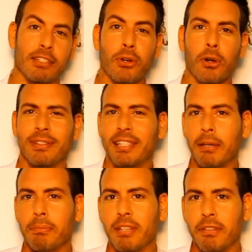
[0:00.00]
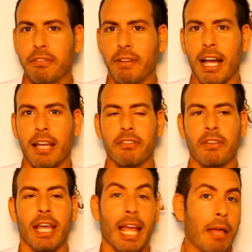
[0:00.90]
It's called
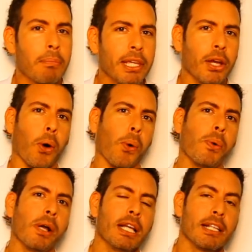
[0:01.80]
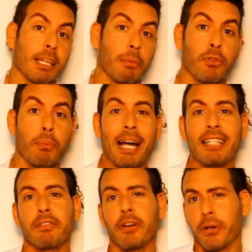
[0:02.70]
DMT5-MeO. Some of you
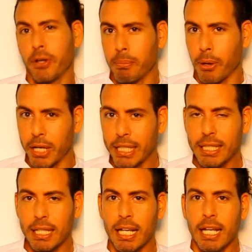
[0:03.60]
might have heard about it.